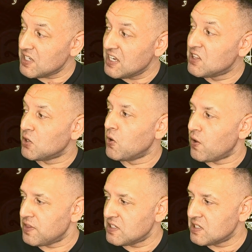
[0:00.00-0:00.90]
in the
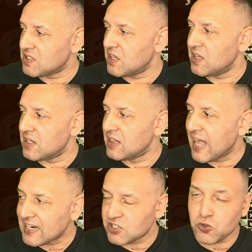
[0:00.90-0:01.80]
north. This is the
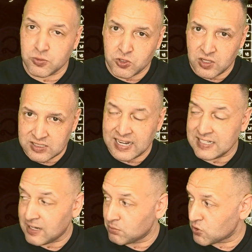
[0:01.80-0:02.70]
Lana script or the Thai
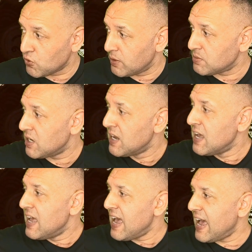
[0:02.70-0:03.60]
Tham script,
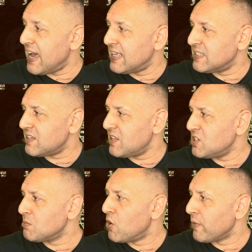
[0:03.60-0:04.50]
and these
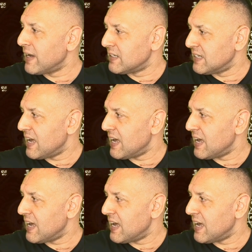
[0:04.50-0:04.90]
are more rounded.